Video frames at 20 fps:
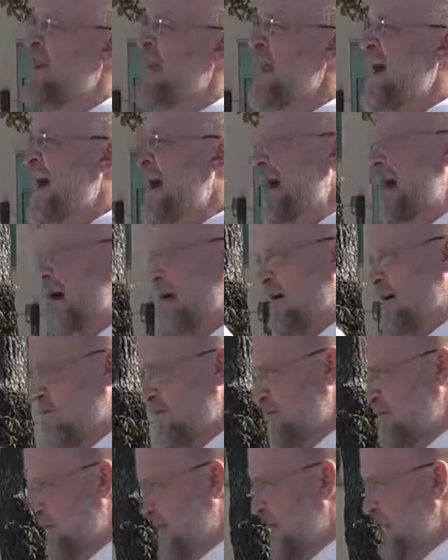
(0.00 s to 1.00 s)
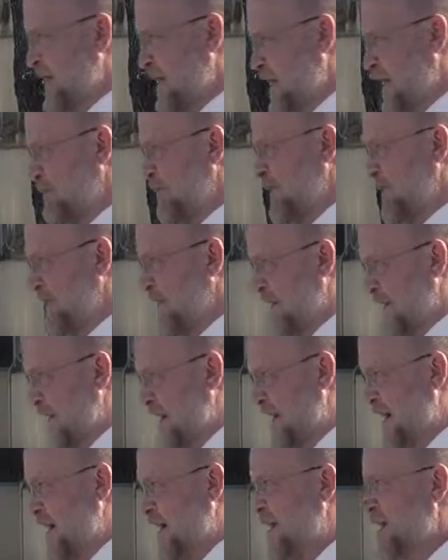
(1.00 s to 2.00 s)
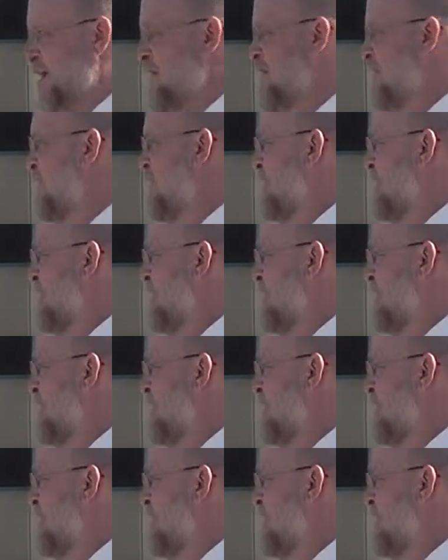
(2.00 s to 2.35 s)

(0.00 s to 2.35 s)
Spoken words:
Now, leading up to today,